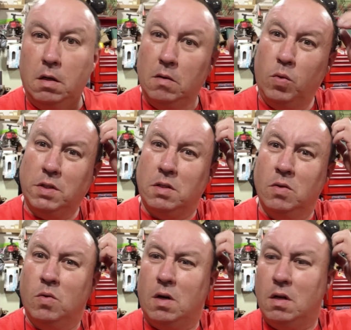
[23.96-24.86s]
What's
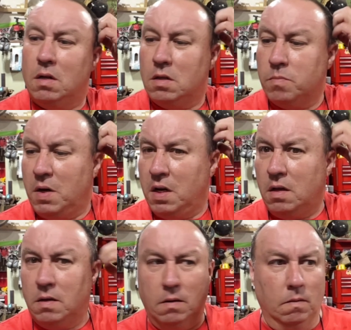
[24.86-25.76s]
new this Monday?
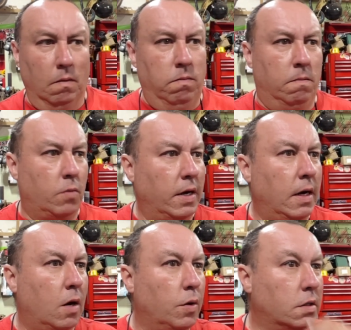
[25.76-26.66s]
Right
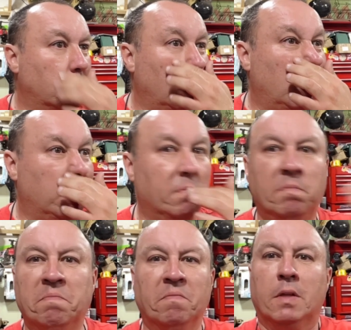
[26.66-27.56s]
now, it's
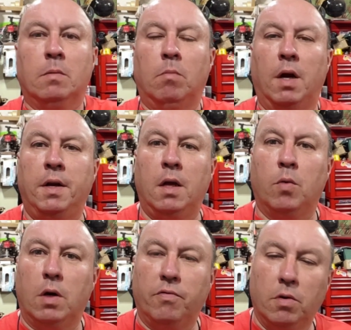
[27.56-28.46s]
Monday,
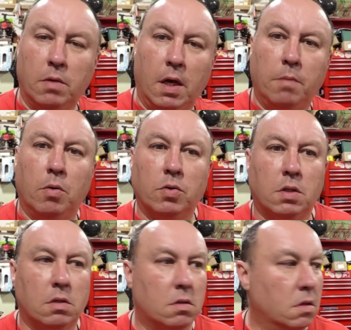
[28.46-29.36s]
whatever day I post
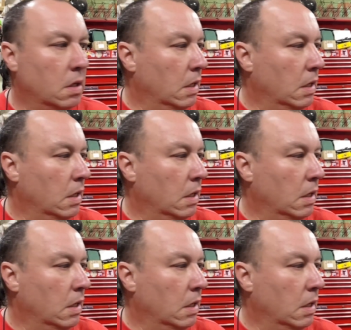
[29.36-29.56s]
this.